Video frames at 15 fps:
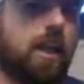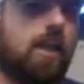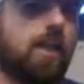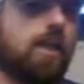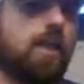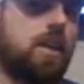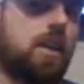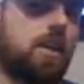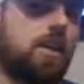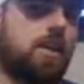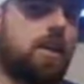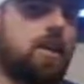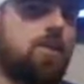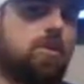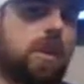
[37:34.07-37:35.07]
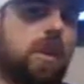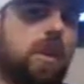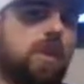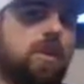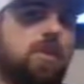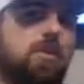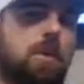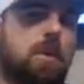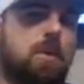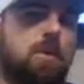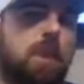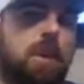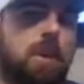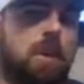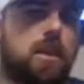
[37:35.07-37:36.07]
and then it went straight into
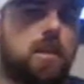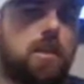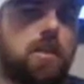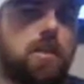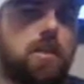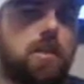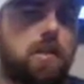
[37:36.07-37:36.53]
Speedway, didn't it?